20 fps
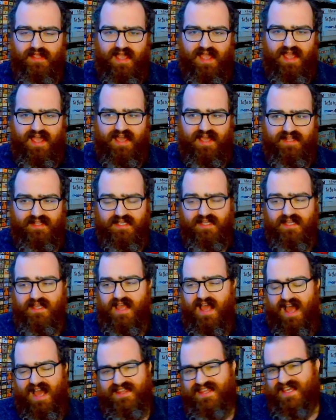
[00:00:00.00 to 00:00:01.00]
And
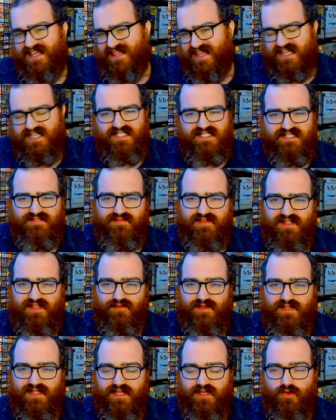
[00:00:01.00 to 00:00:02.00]
I think that's just really,
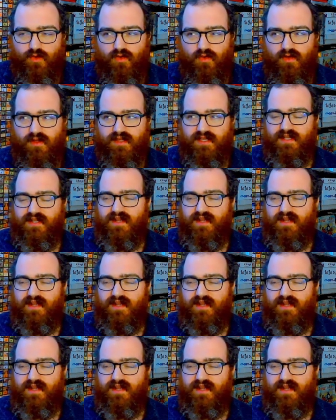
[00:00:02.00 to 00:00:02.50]
really cool.